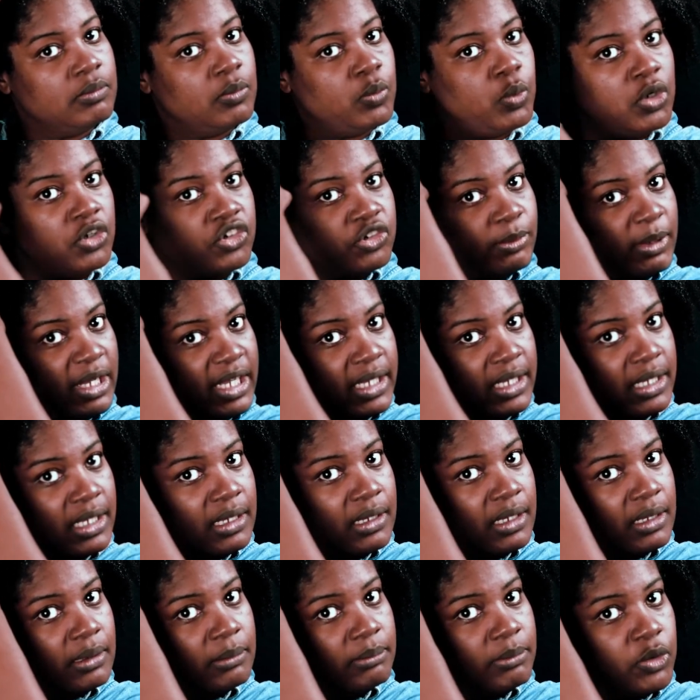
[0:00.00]
wash my
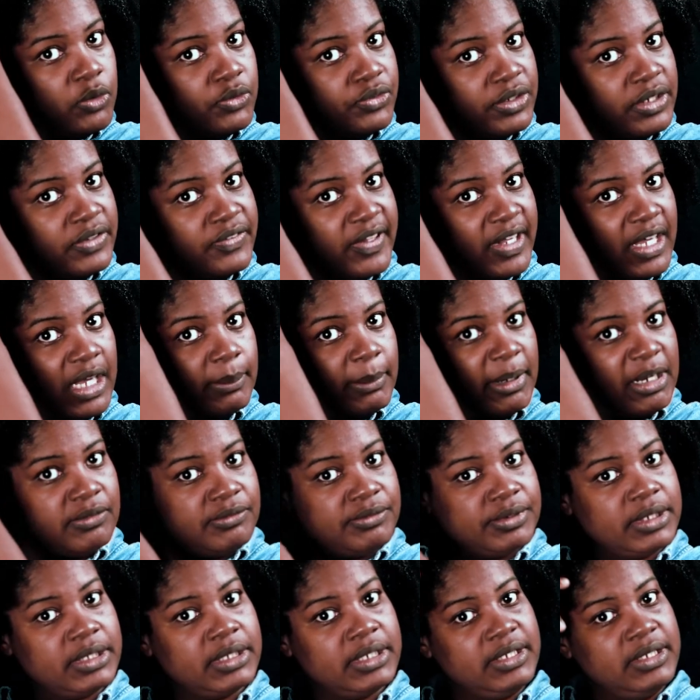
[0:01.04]
hair, most of the time I
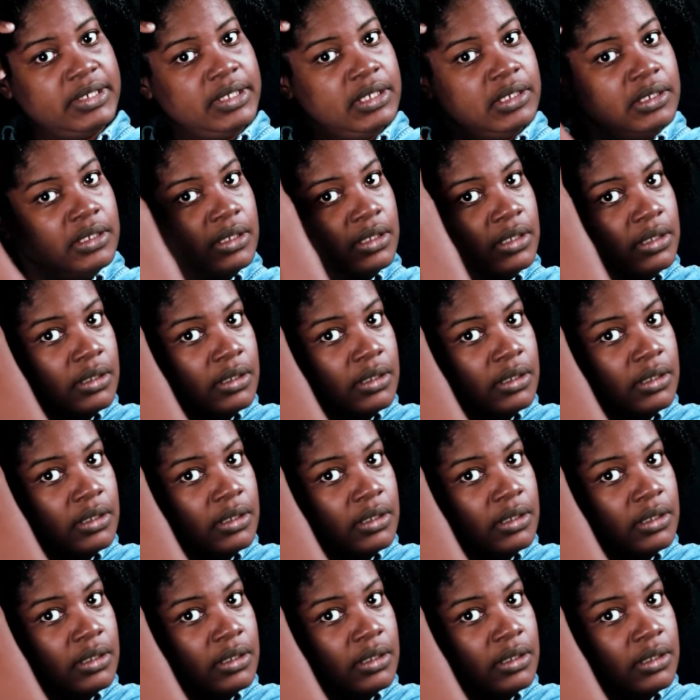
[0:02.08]
really